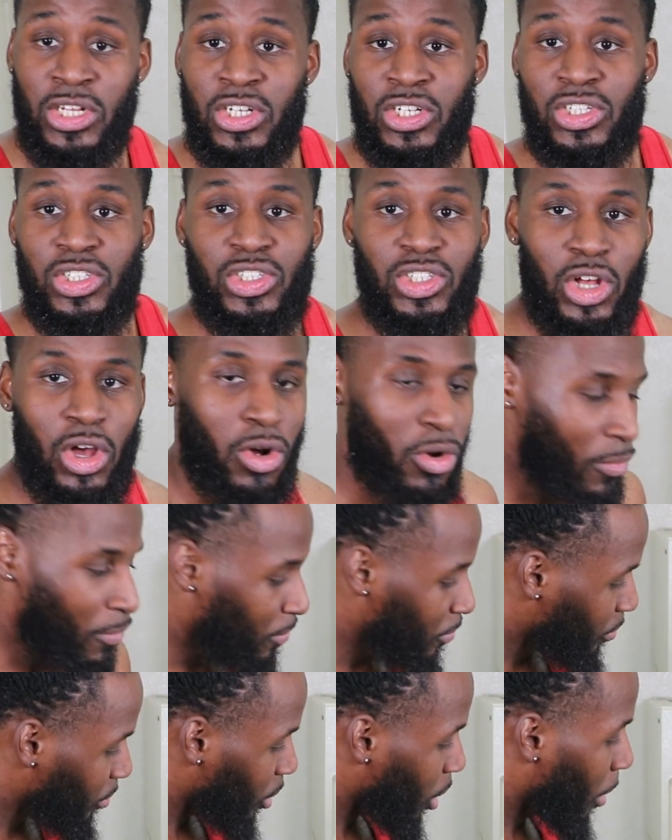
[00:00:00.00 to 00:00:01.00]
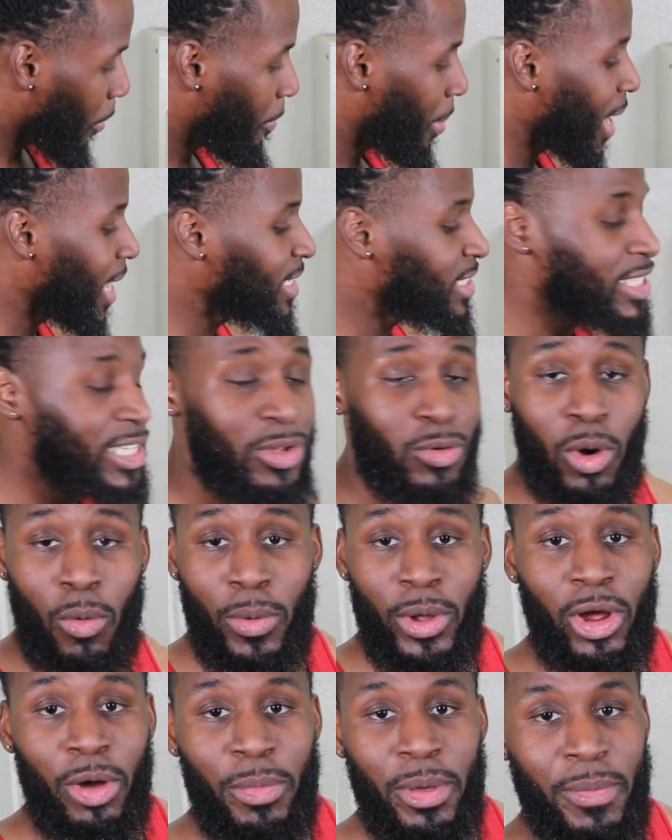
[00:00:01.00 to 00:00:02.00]
So basically what
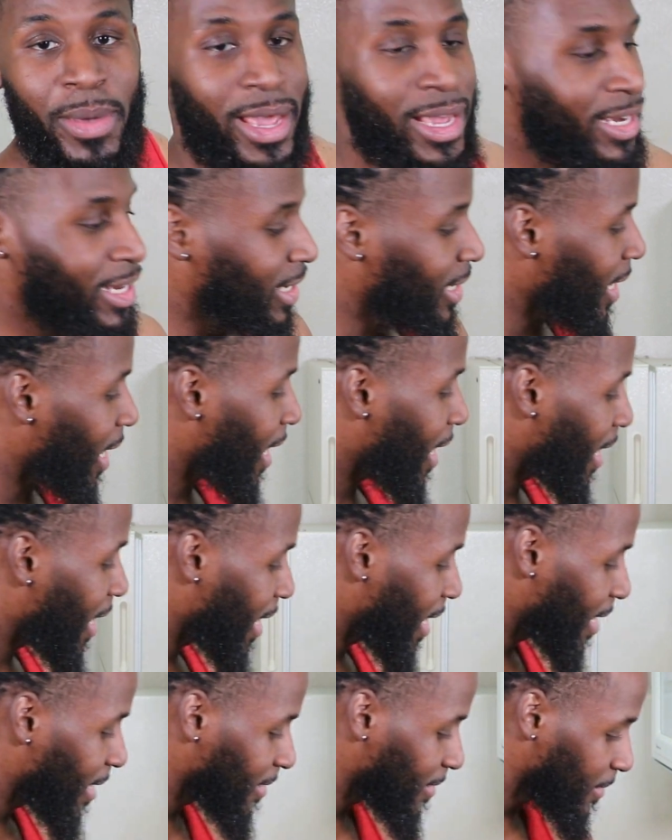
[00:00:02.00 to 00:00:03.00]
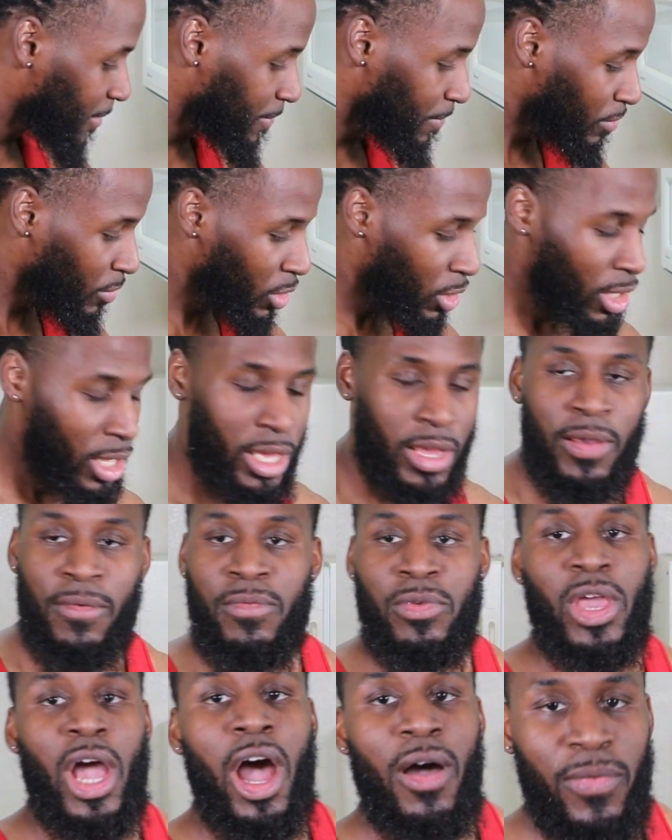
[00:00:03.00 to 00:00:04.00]
we're going to be making today is,
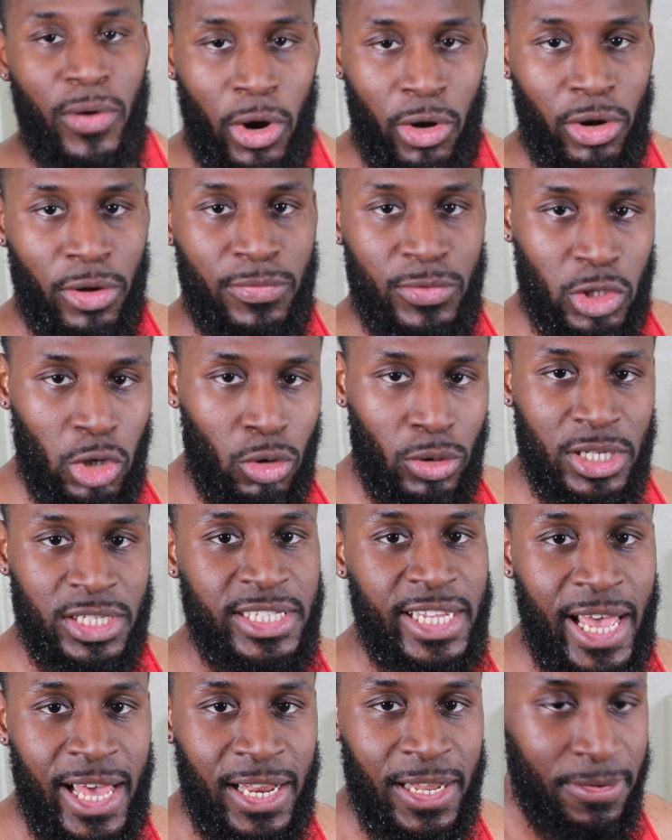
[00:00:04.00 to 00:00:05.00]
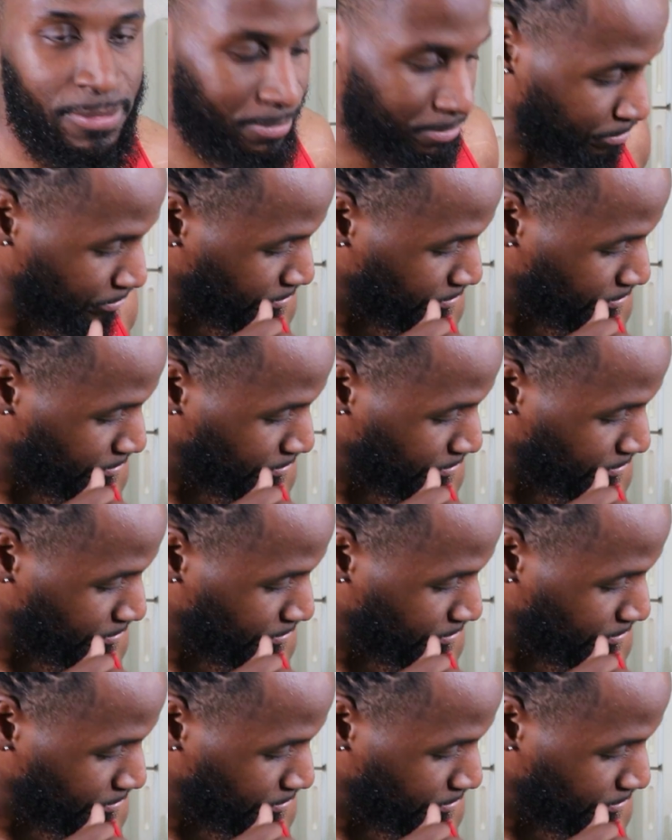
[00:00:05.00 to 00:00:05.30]
y'all have heard of tuna salad?